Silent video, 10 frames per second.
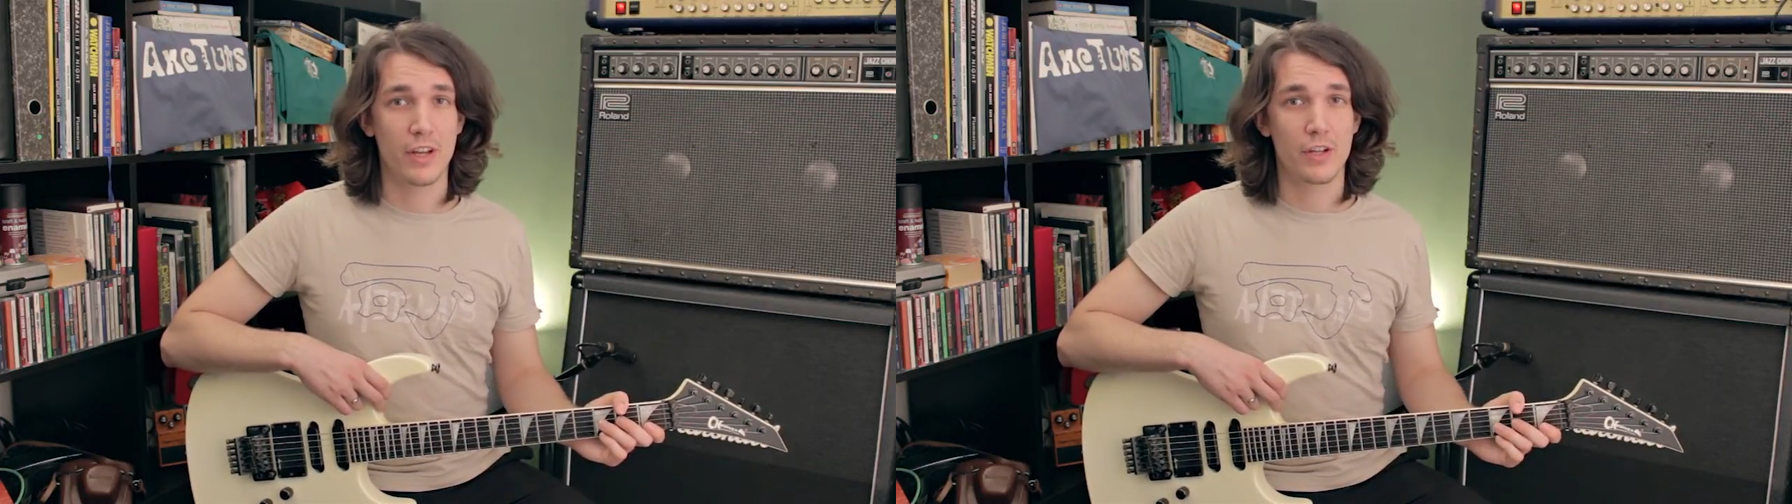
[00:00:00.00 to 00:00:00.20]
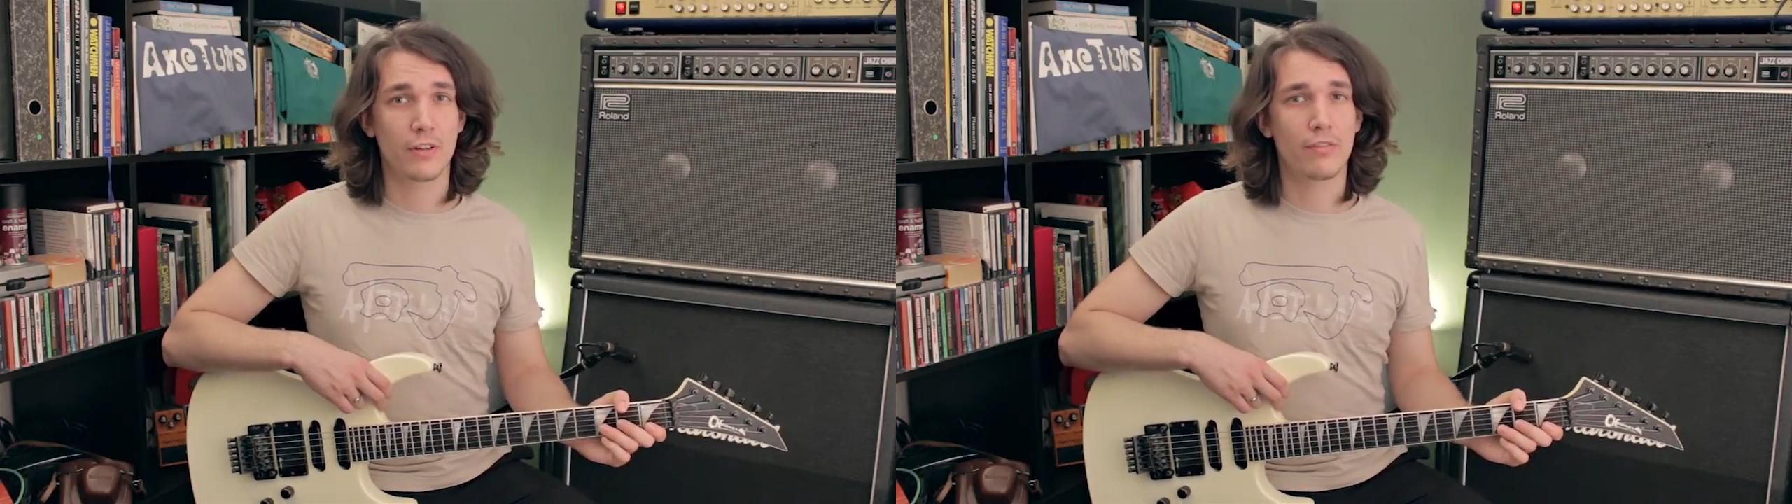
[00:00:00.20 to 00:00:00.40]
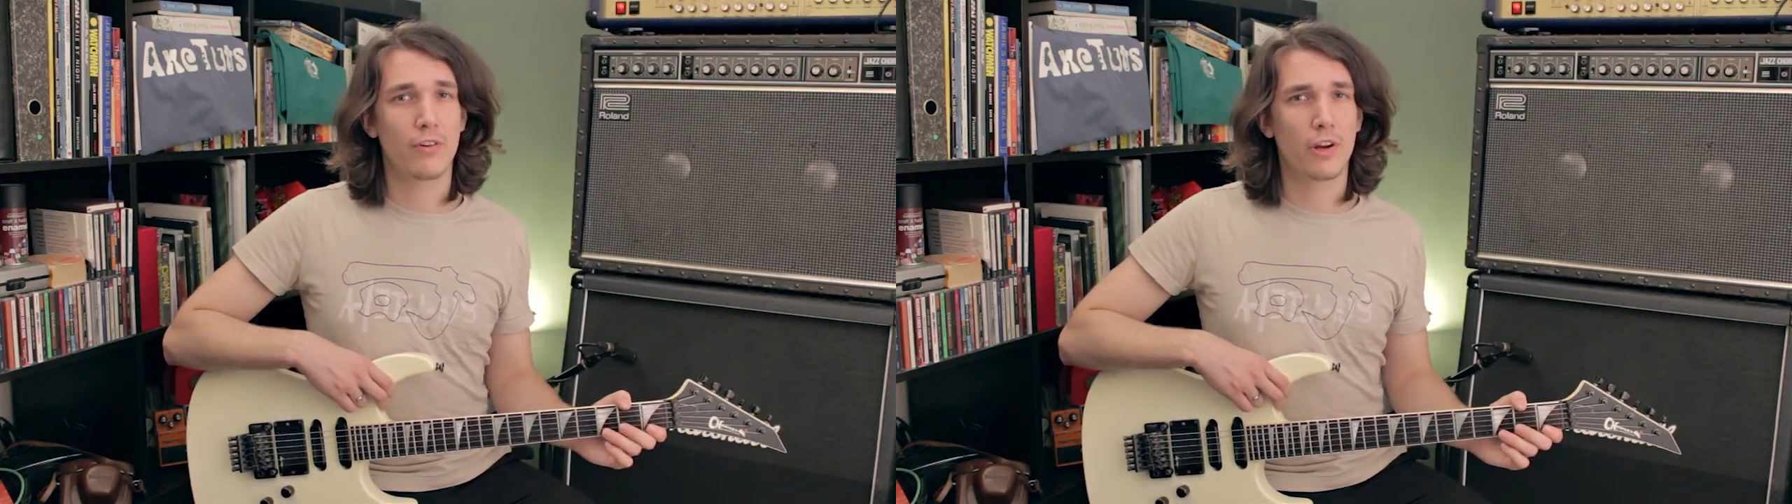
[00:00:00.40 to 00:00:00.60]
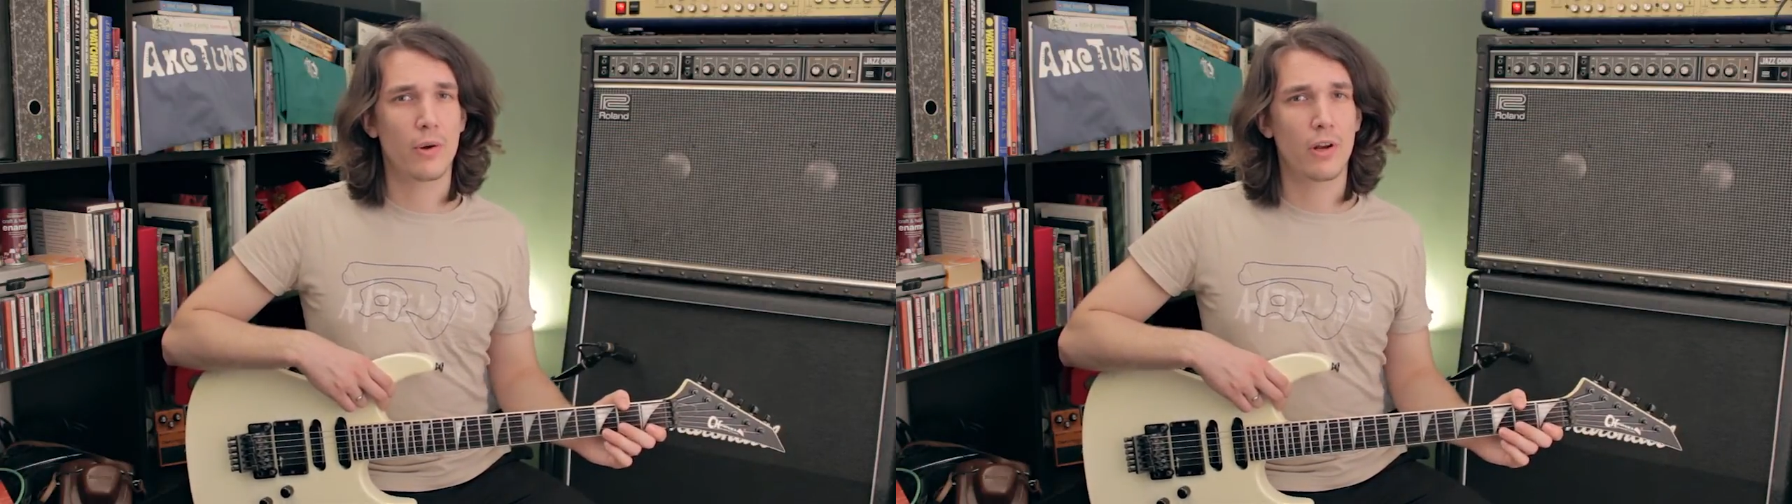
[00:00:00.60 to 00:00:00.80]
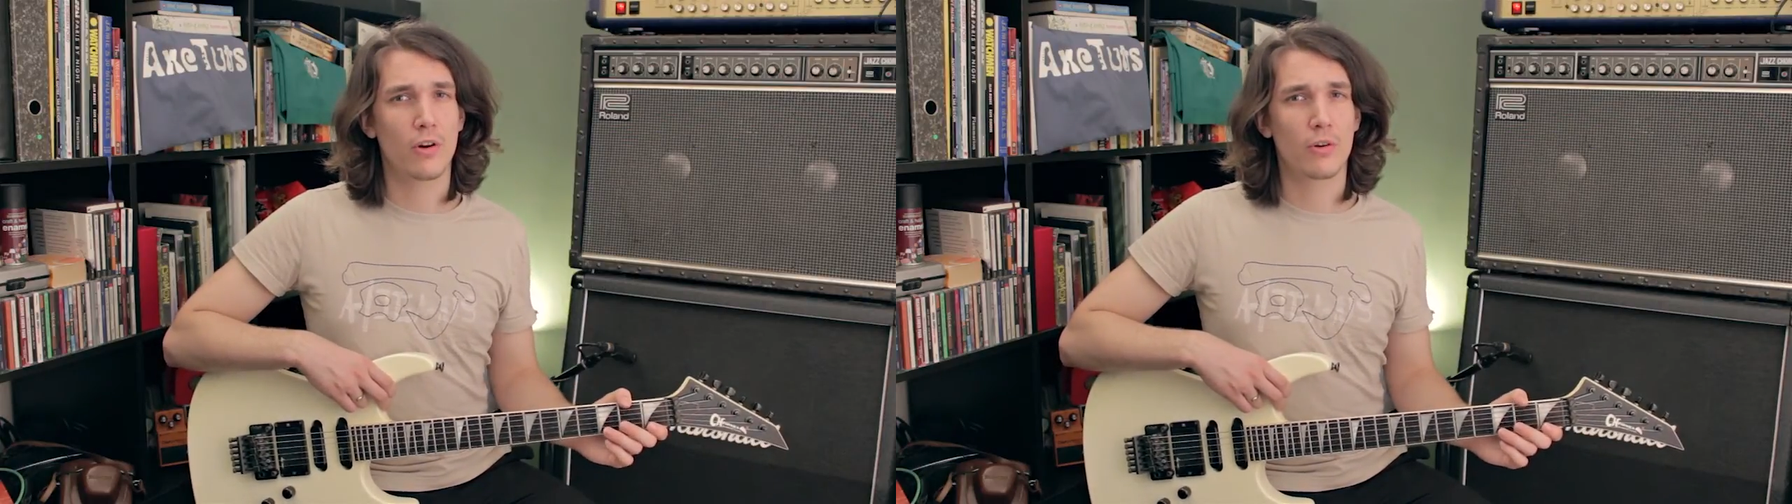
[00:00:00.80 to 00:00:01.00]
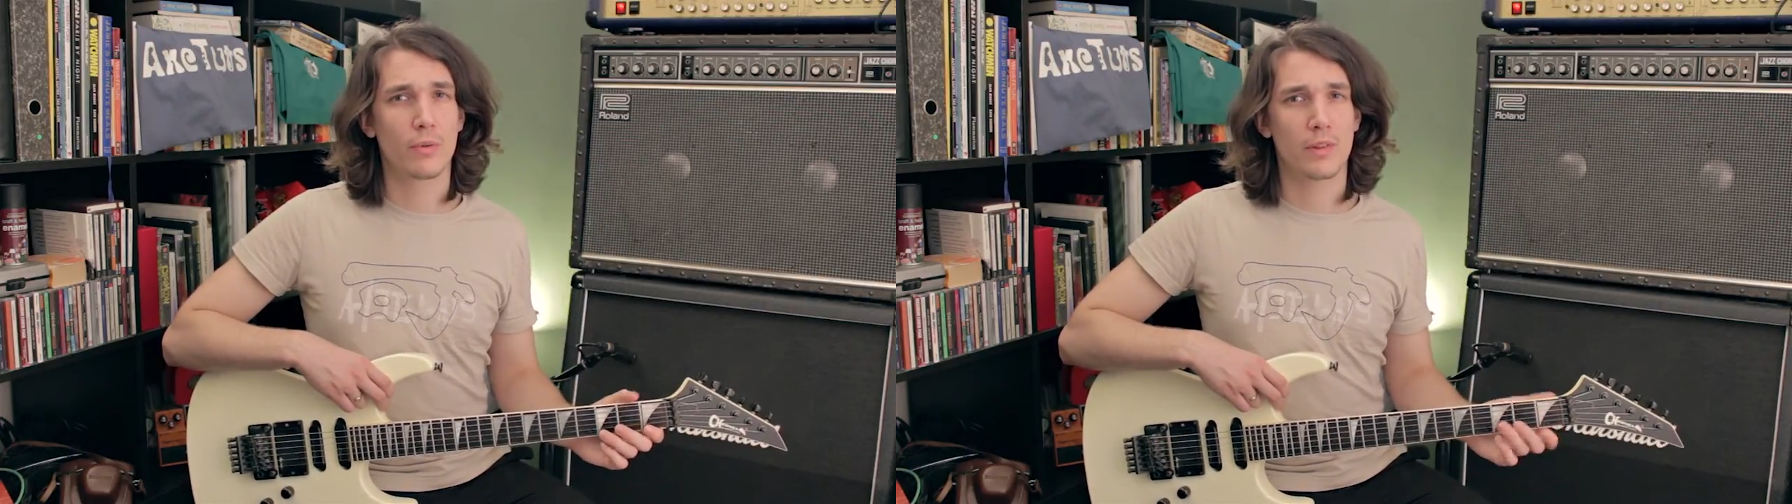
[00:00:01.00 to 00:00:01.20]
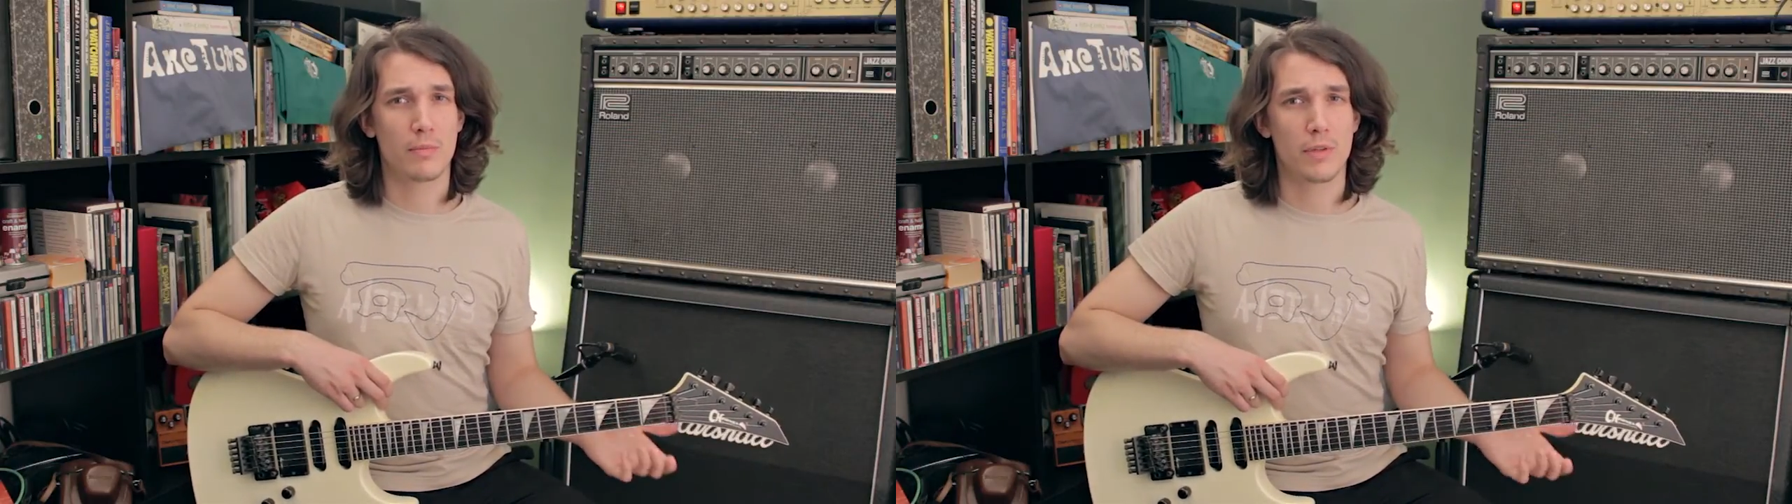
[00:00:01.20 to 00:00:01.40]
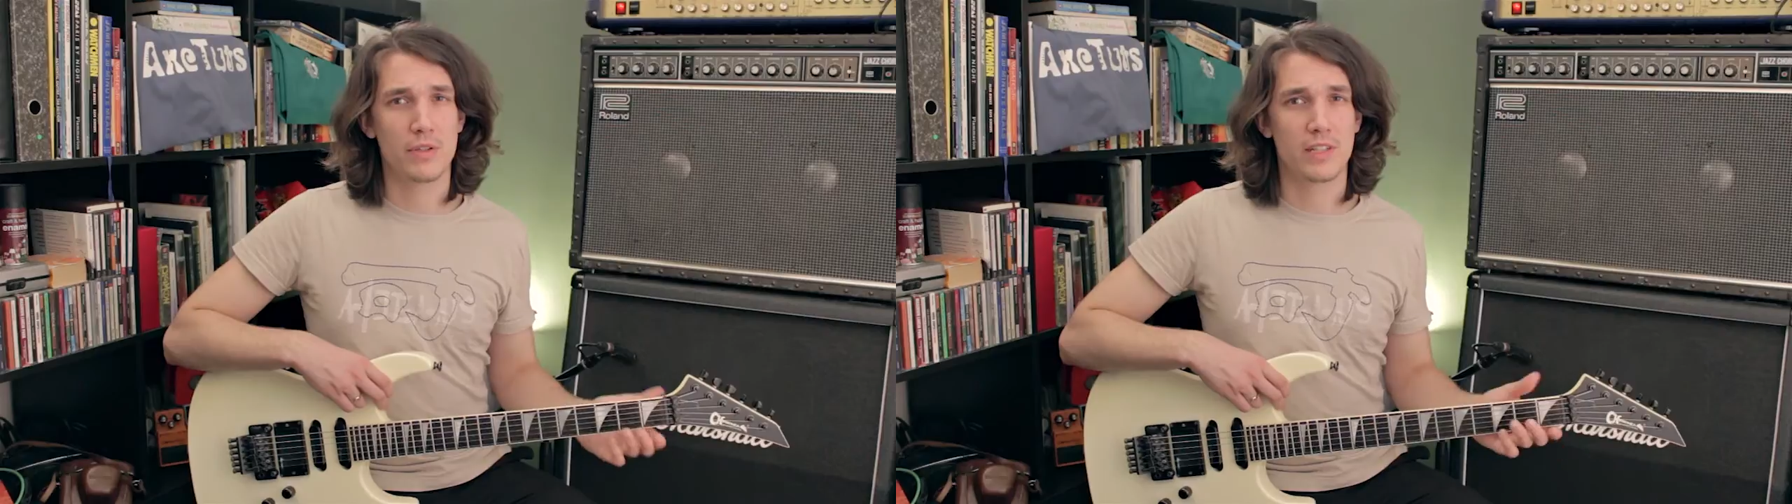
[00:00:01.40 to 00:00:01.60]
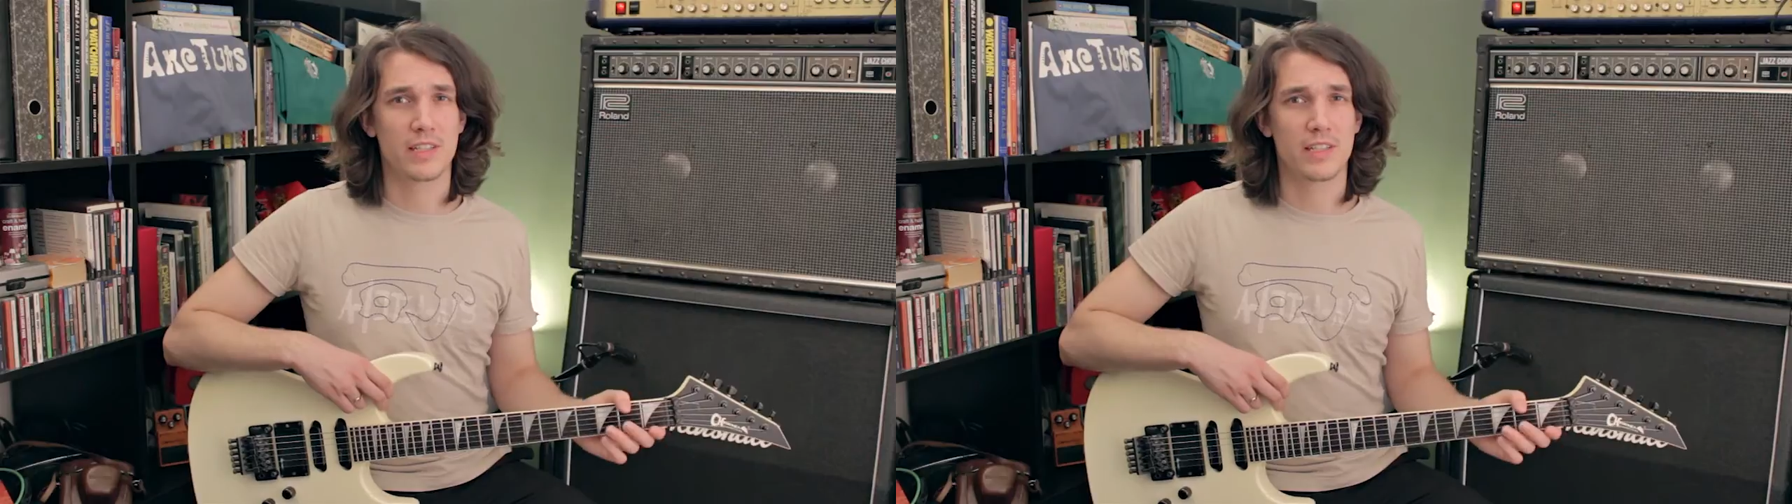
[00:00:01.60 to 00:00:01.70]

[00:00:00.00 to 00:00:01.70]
You can follow along with the music